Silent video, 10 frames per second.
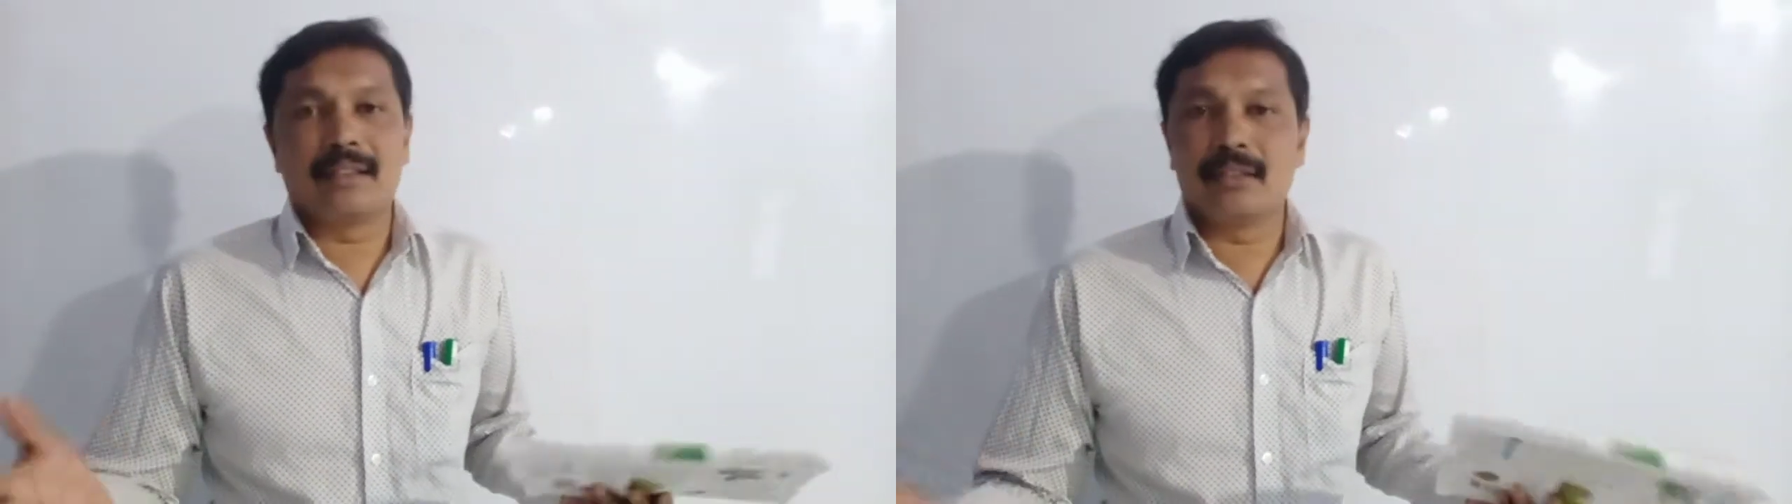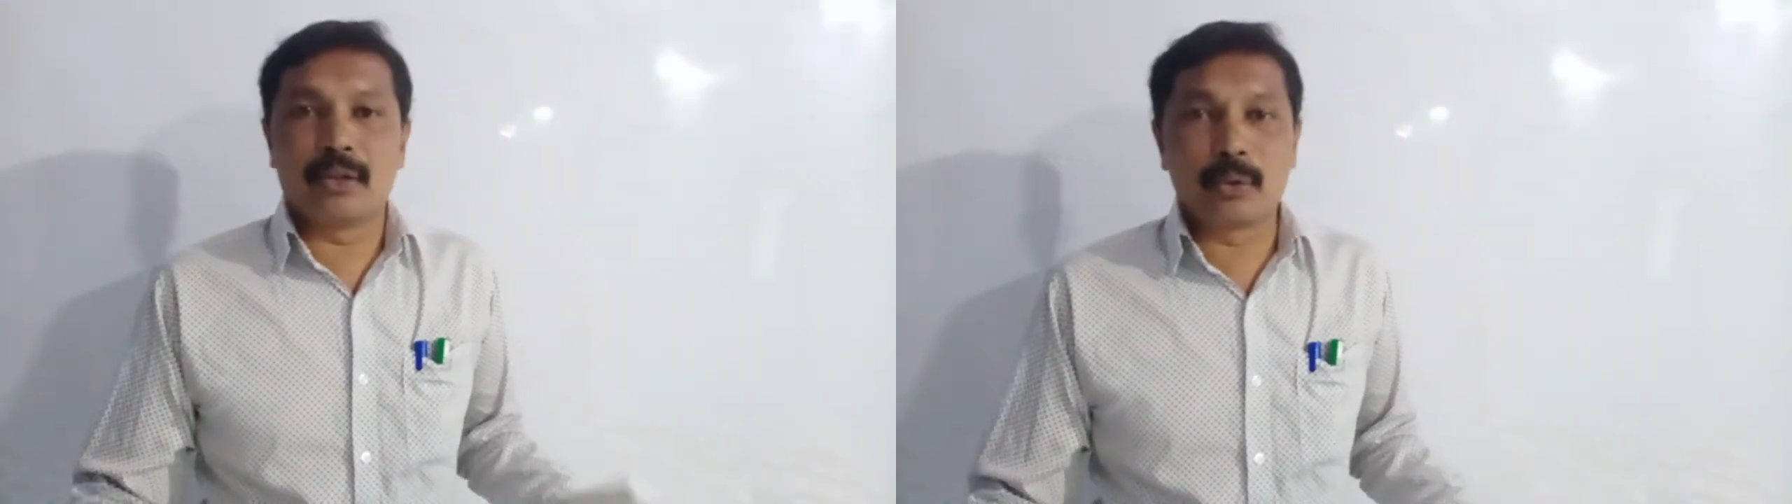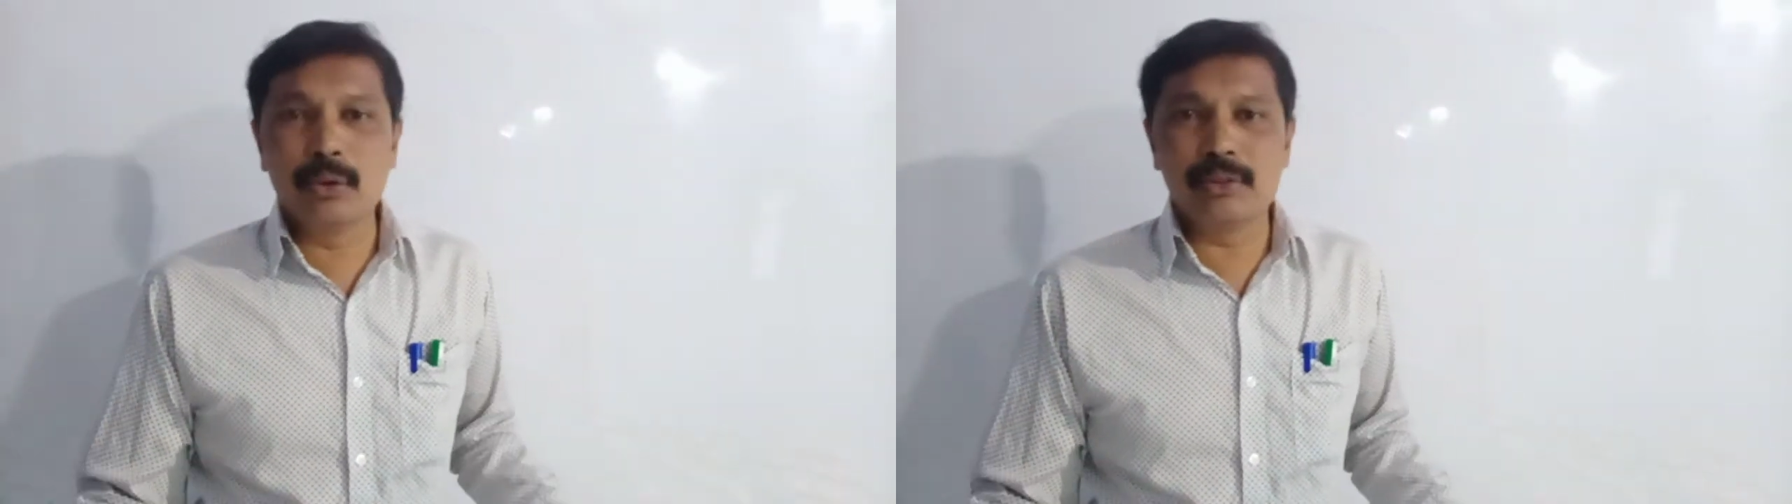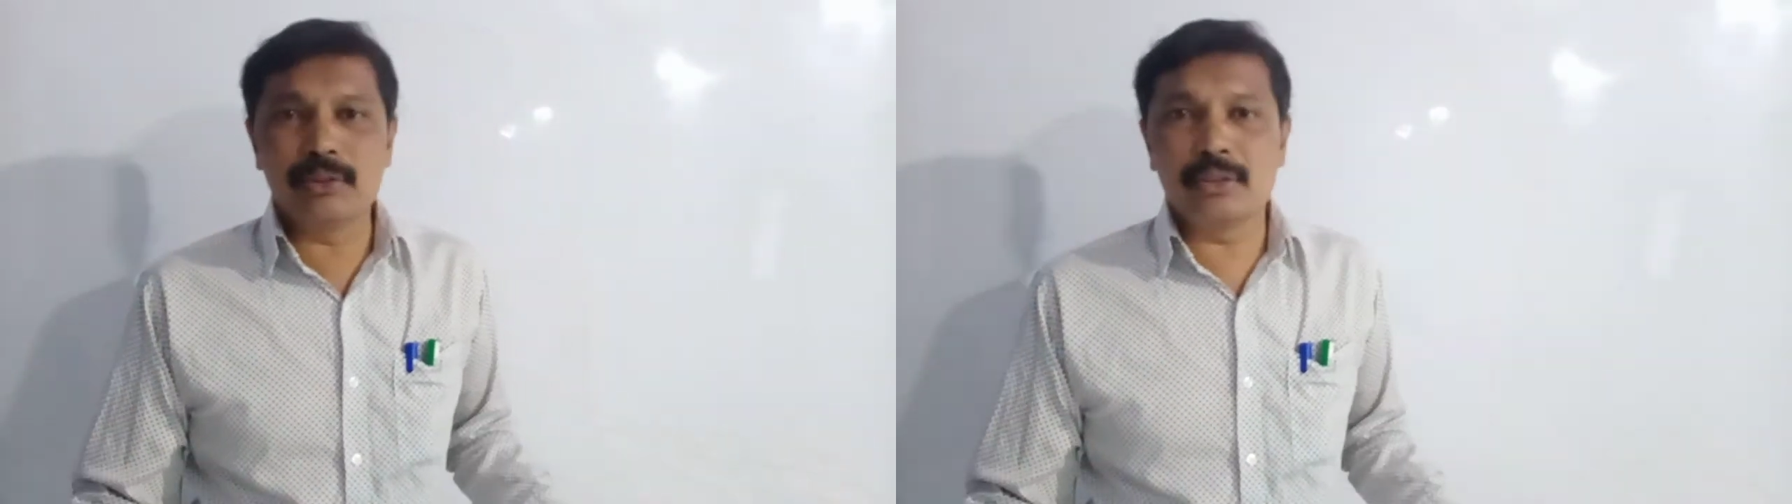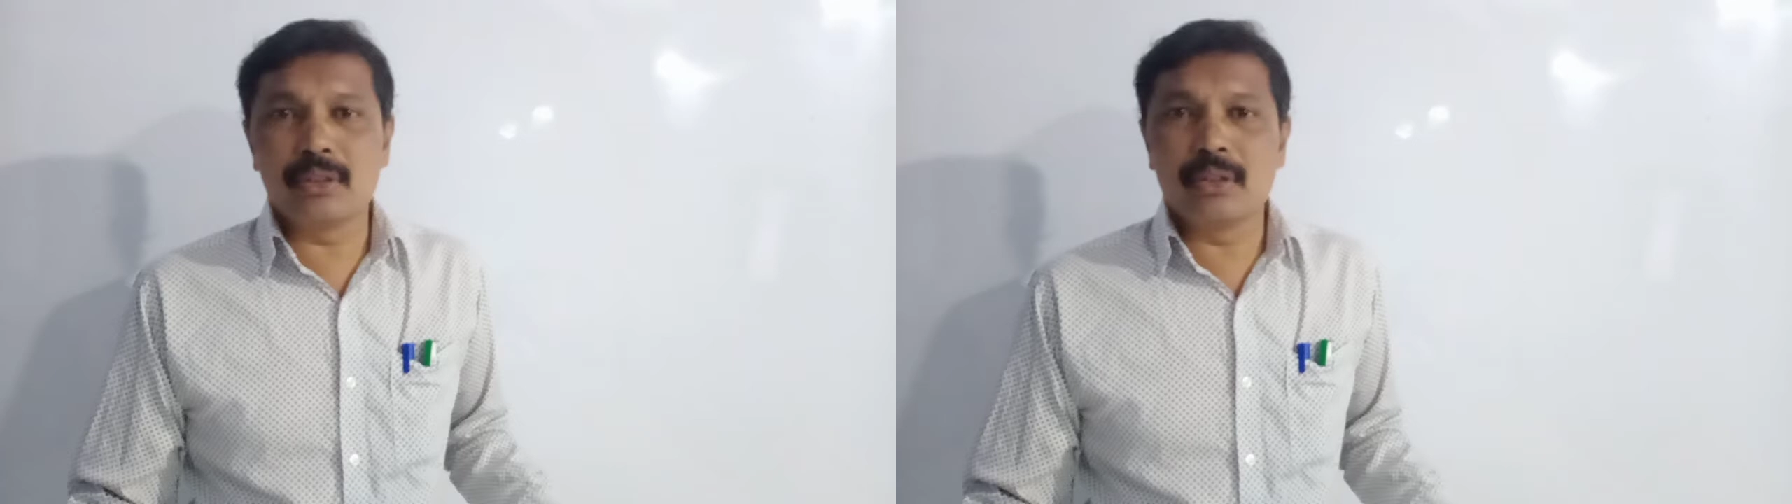the
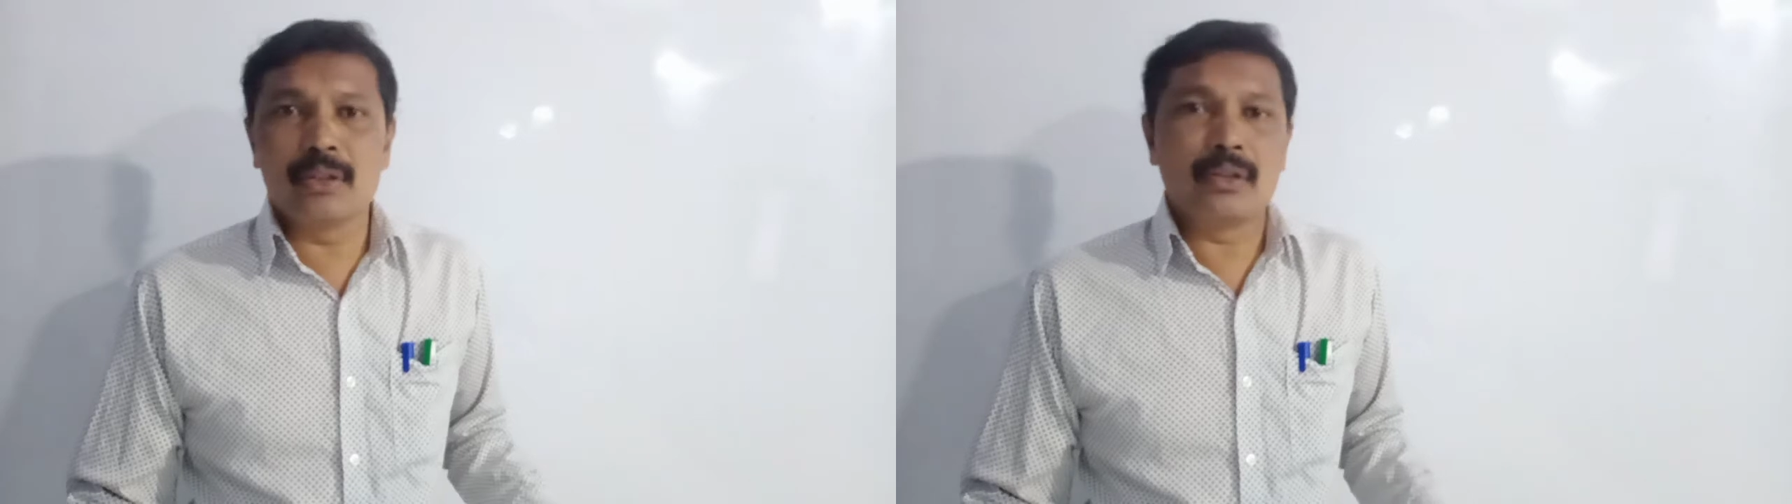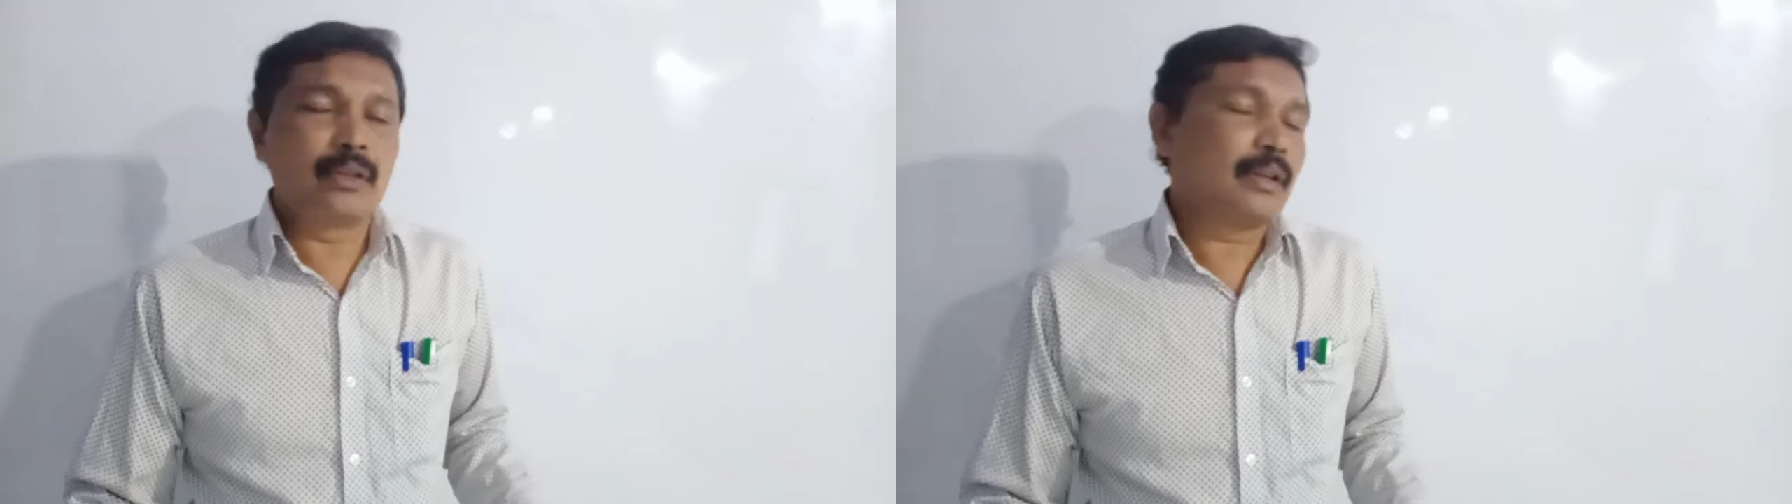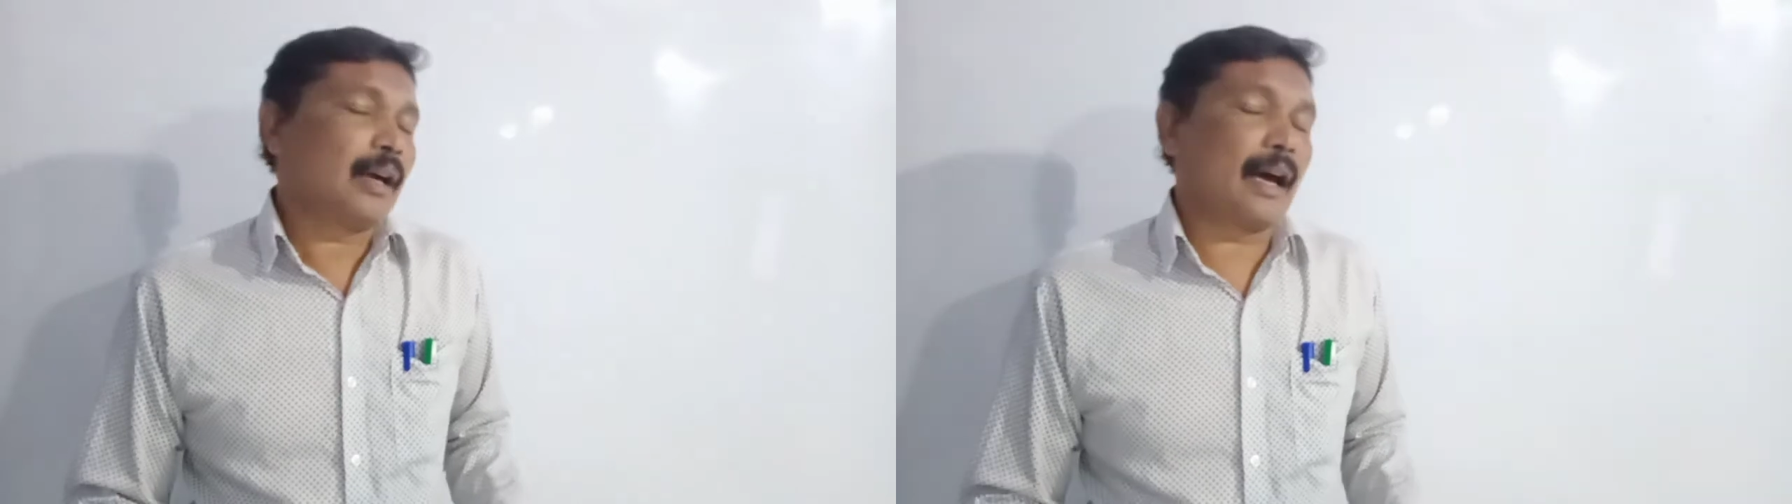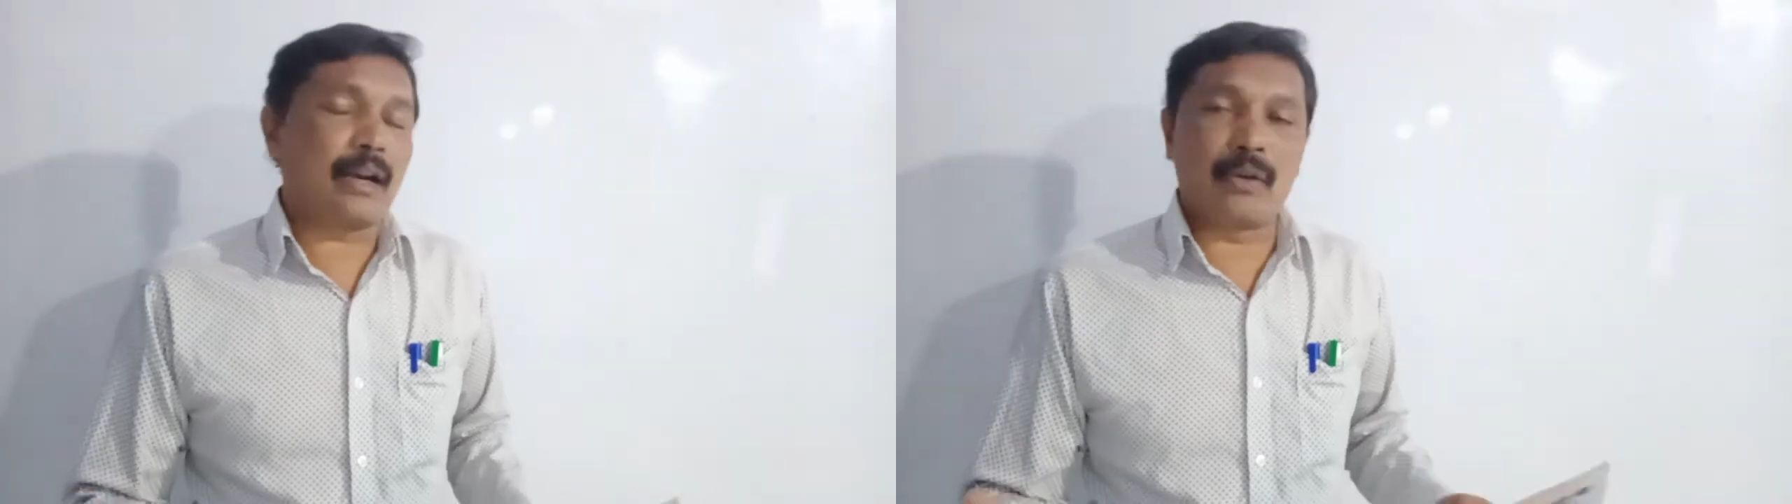roots are